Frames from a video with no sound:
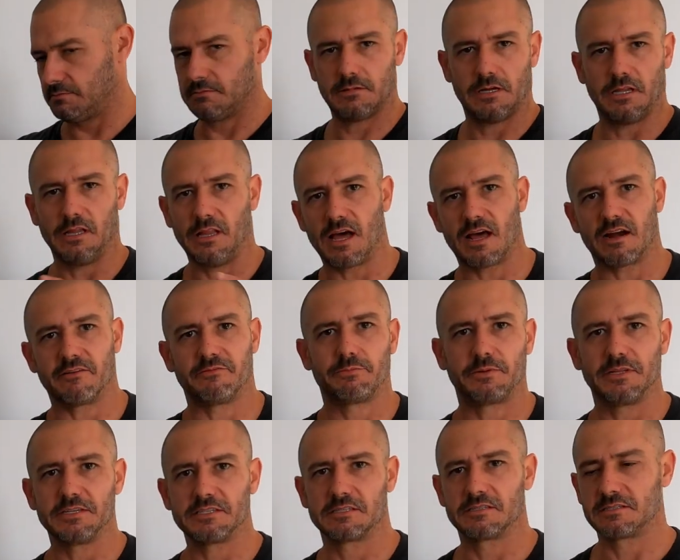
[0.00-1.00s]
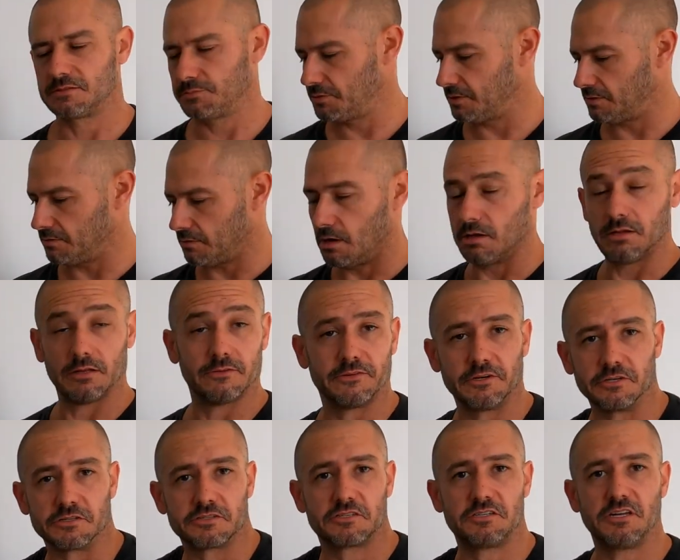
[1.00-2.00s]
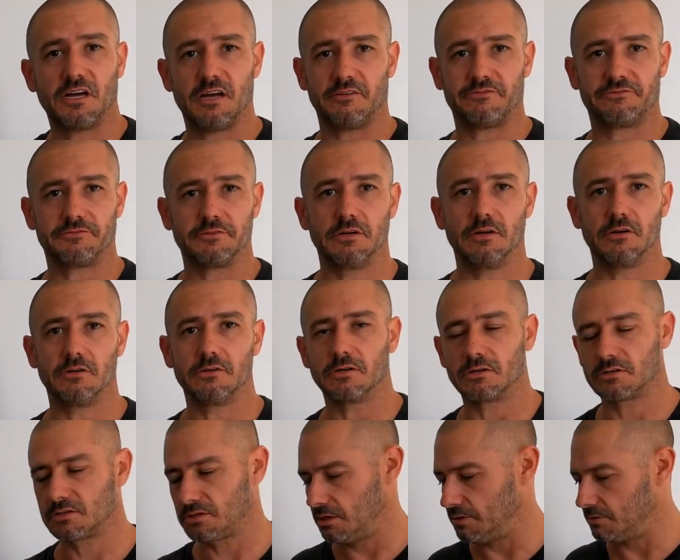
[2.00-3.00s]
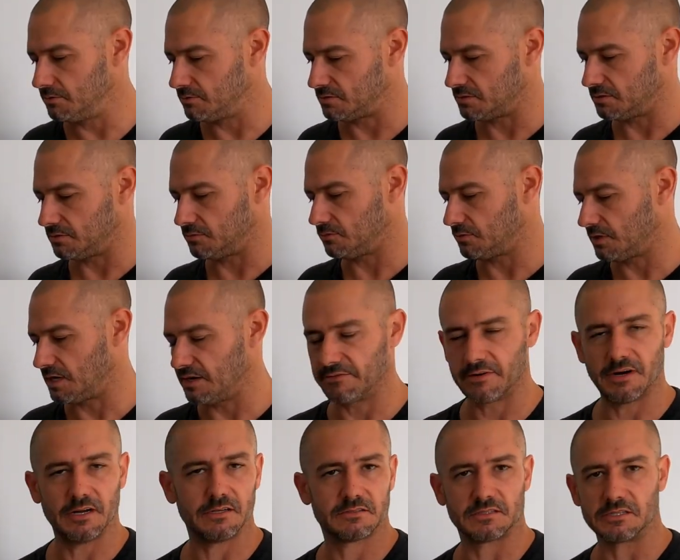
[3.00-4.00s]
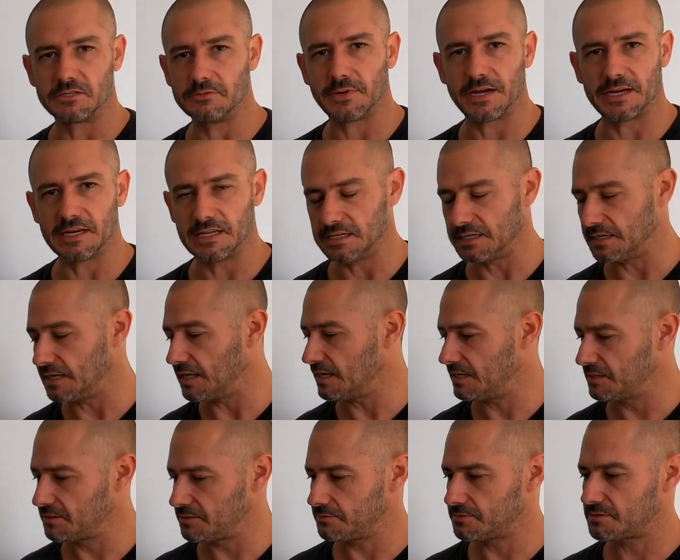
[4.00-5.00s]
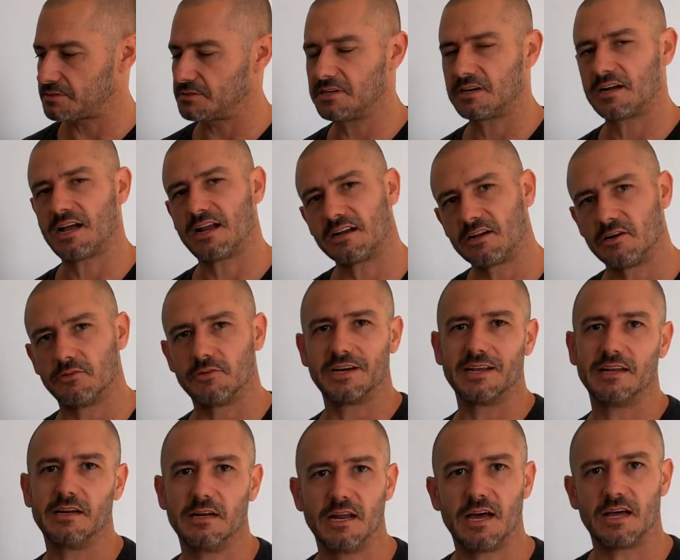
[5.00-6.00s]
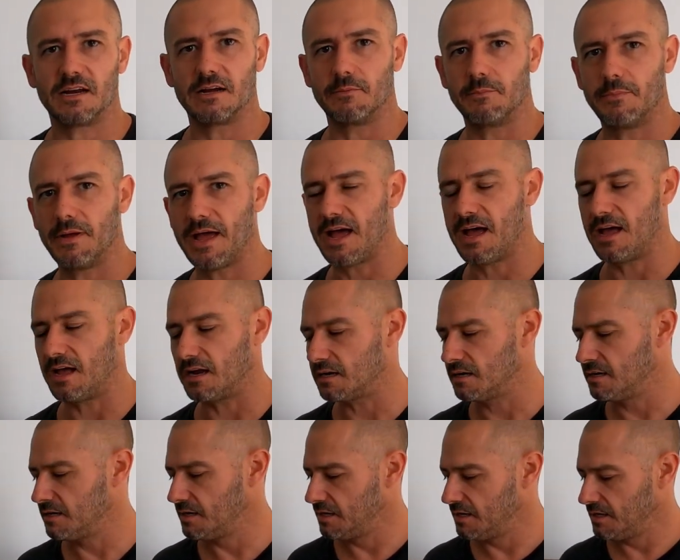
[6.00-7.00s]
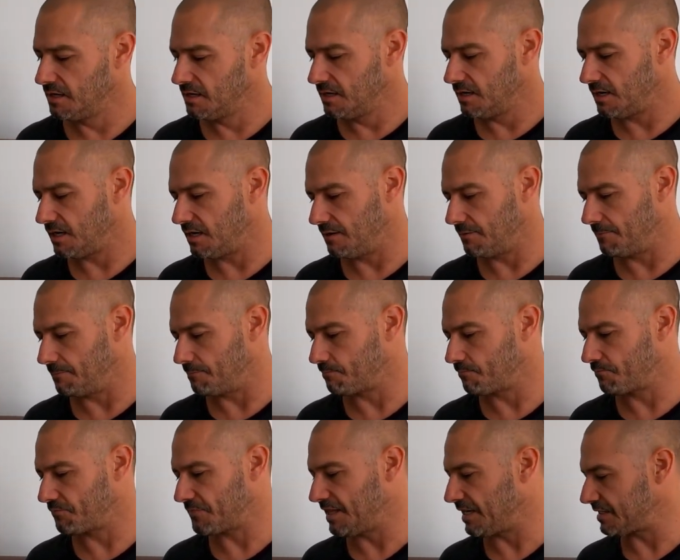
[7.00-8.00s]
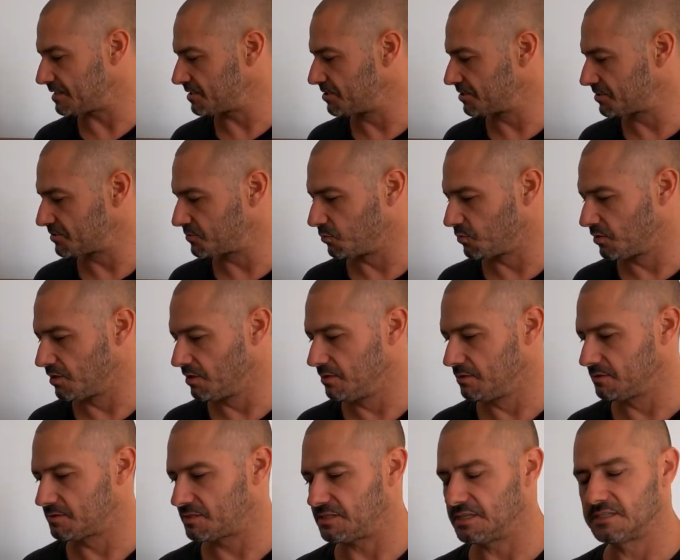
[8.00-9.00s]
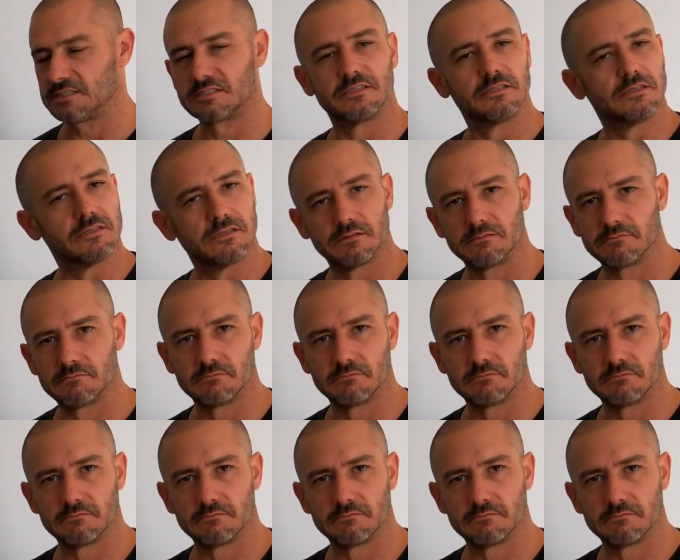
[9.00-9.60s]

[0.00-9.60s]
a lot of places to put all of your stuff, your clothes and whatever else you might need to get into. So you're kind of going in and out of your bag. That's just one of those things that